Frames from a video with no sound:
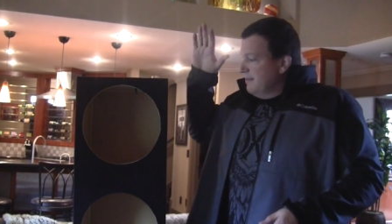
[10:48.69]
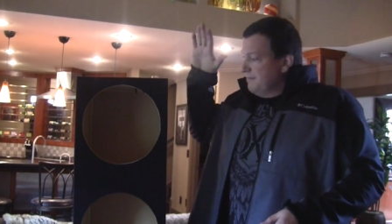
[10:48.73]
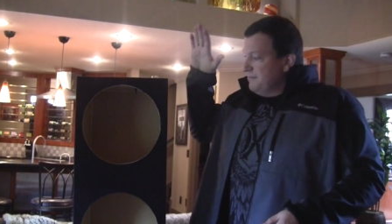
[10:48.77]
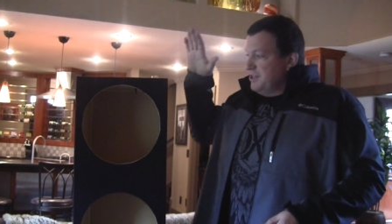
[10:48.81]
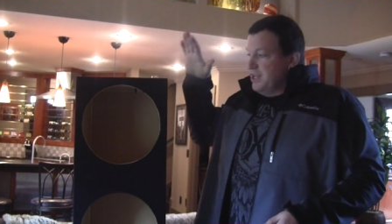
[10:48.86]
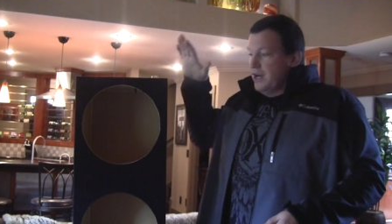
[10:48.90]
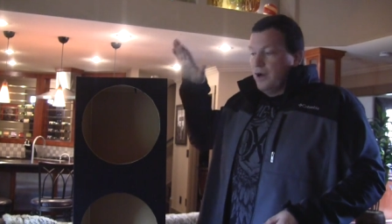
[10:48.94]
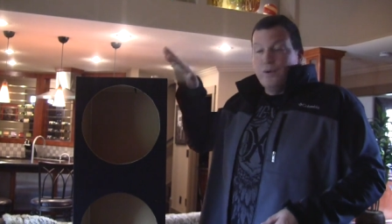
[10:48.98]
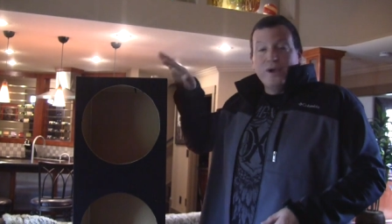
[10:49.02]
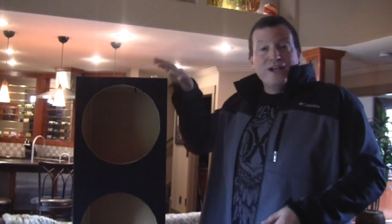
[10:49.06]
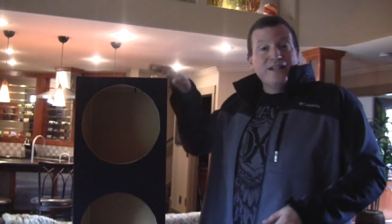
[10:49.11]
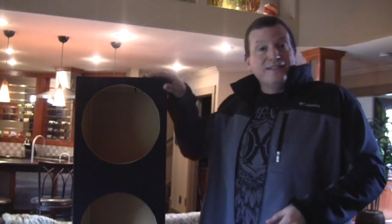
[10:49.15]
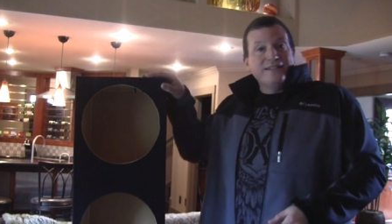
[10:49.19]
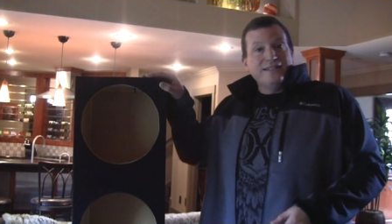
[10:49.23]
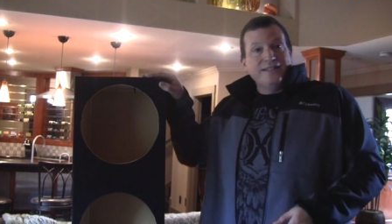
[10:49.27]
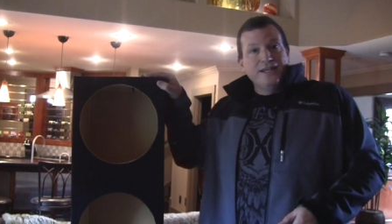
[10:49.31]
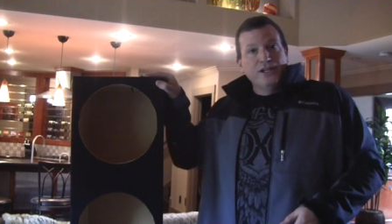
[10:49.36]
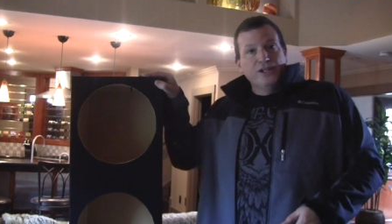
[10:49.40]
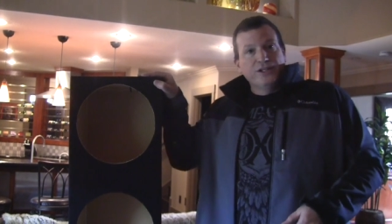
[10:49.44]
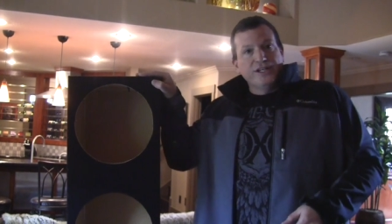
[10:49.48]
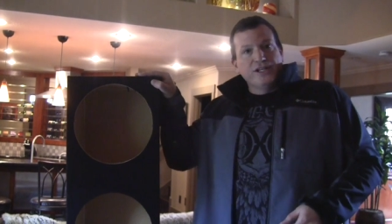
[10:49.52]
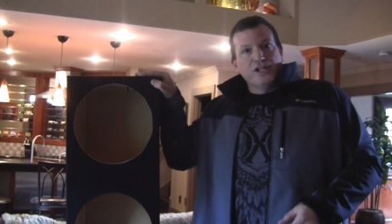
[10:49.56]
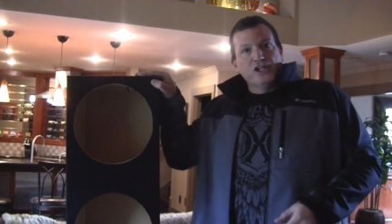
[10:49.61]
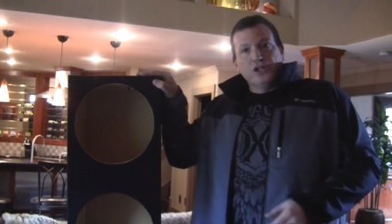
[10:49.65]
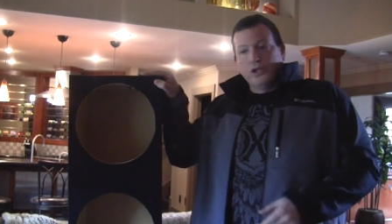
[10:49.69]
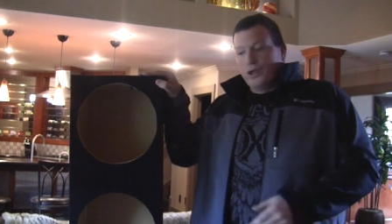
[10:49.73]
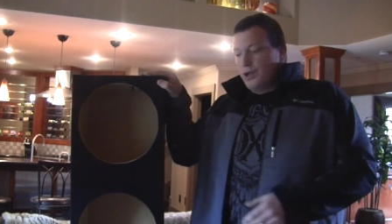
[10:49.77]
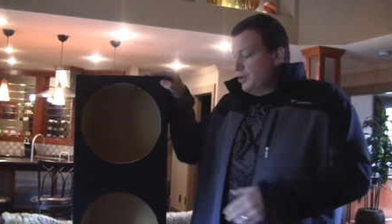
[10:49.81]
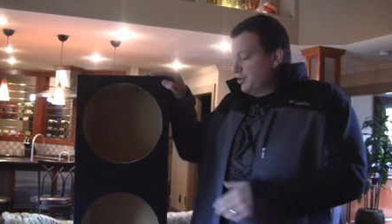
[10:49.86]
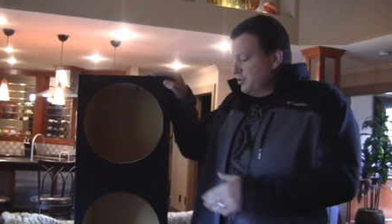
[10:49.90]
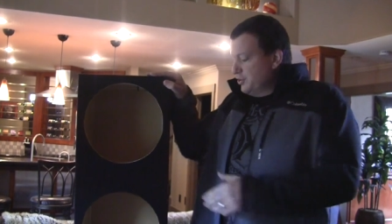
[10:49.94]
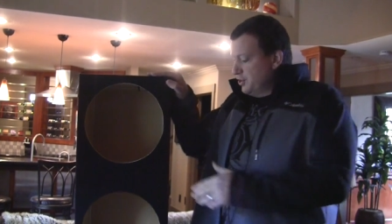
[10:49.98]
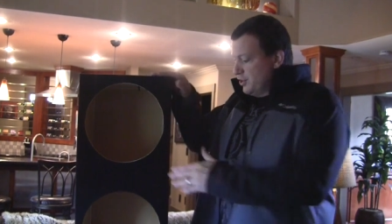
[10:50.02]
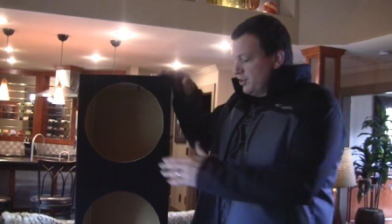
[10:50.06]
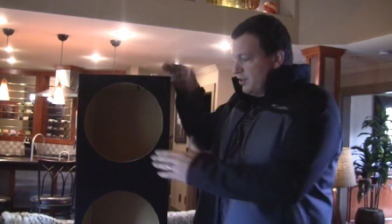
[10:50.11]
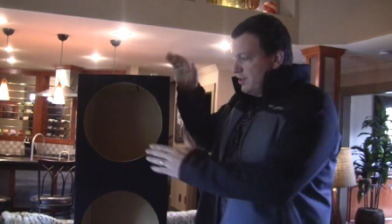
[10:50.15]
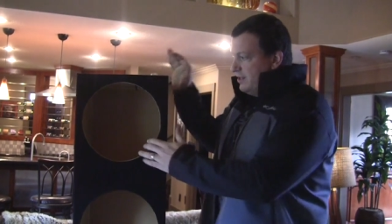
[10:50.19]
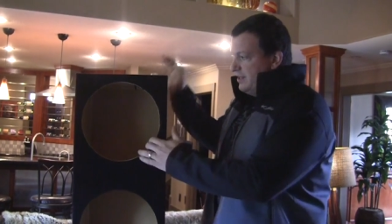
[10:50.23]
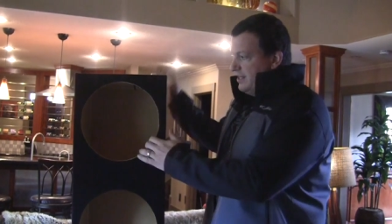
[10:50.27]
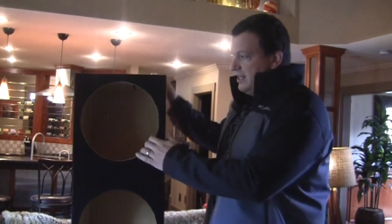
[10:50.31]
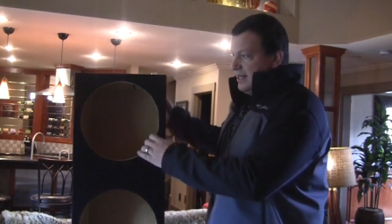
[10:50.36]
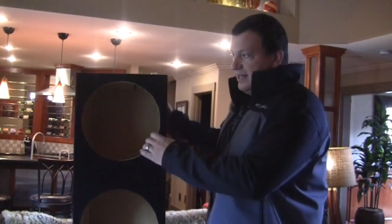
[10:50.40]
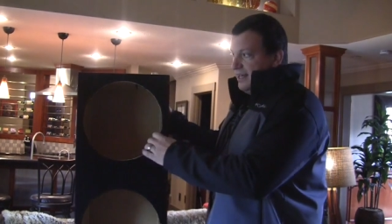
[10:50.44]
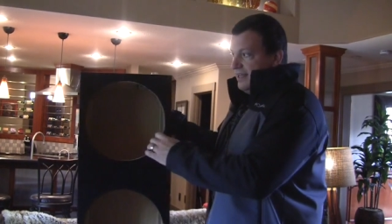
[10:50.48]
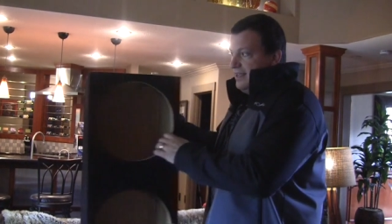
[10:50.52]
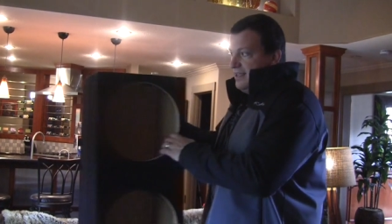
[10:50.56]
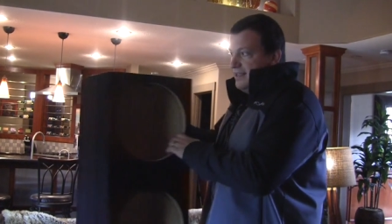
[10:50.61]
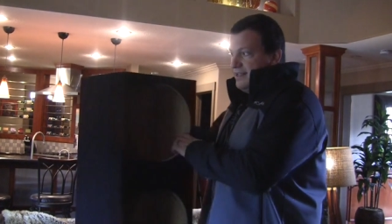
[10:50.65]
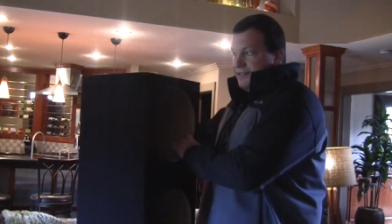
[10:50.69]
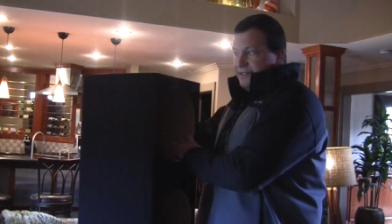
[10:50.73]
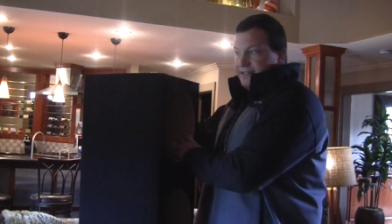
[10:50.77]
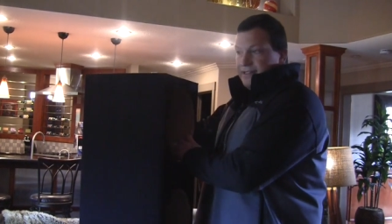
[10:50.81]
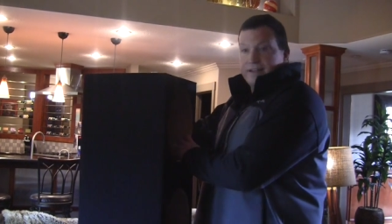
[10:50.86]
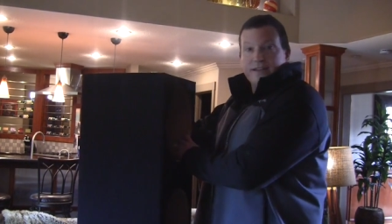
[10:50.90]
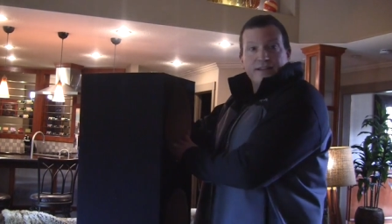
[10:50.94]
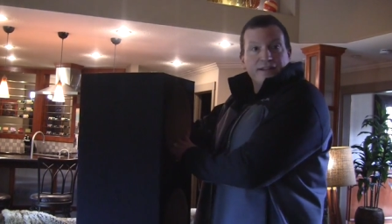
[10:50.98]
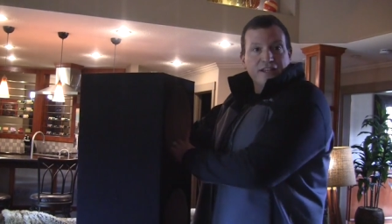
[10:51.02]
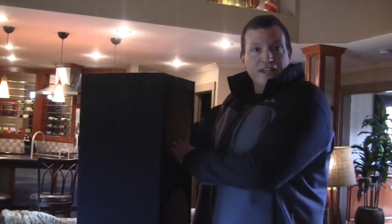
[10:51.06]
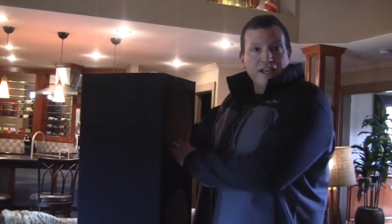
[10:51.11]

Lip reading: a sealed enclosure that is,